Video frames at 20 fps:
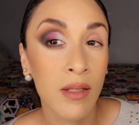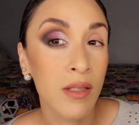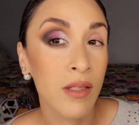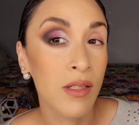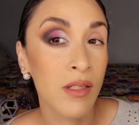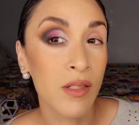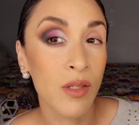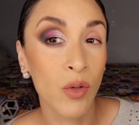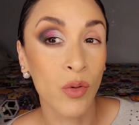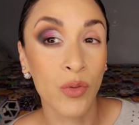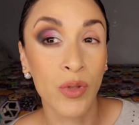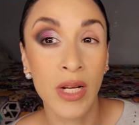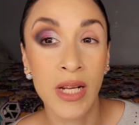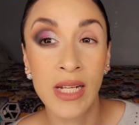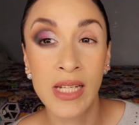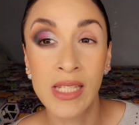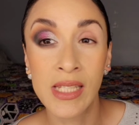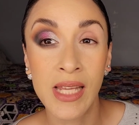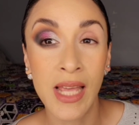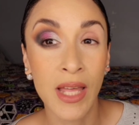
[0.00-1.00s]
So
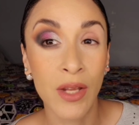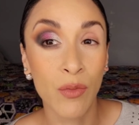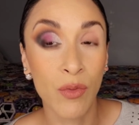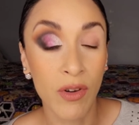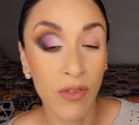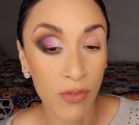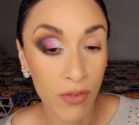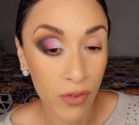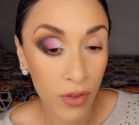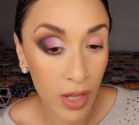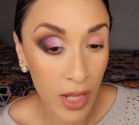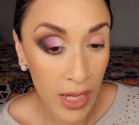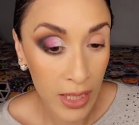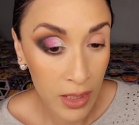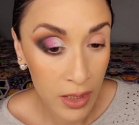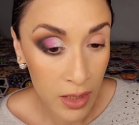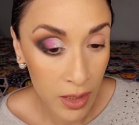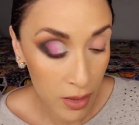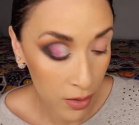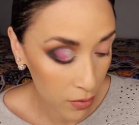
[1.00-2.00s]
nice and
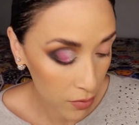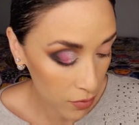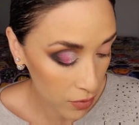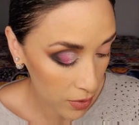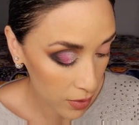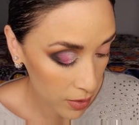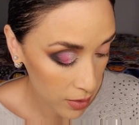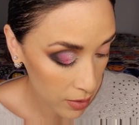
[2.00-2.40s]
reflective.